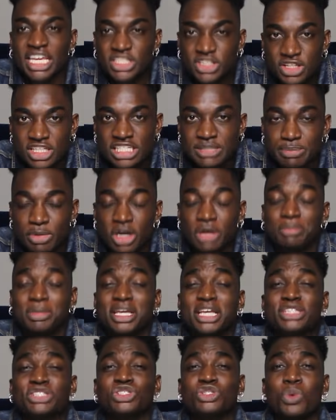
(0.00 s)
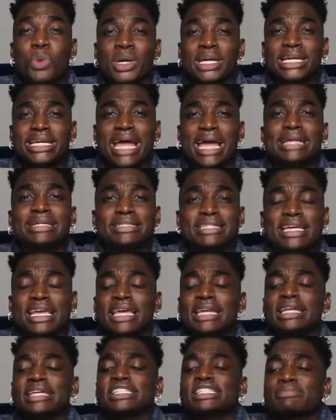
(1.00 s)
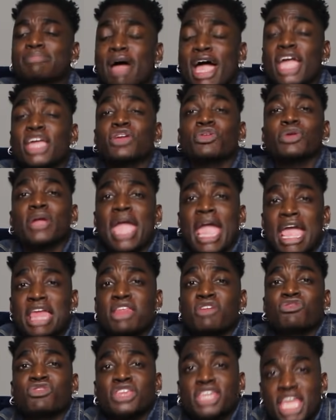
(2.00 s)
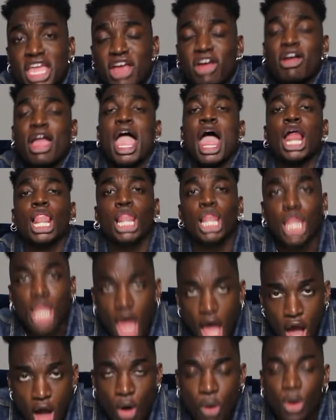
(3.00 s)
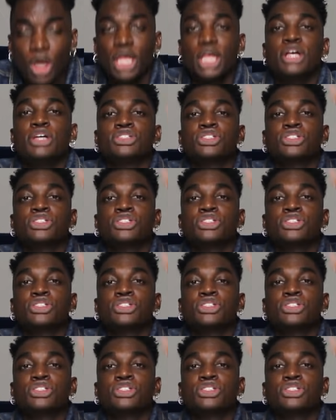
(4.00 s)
into this book because 2019 is my creative year. Hello.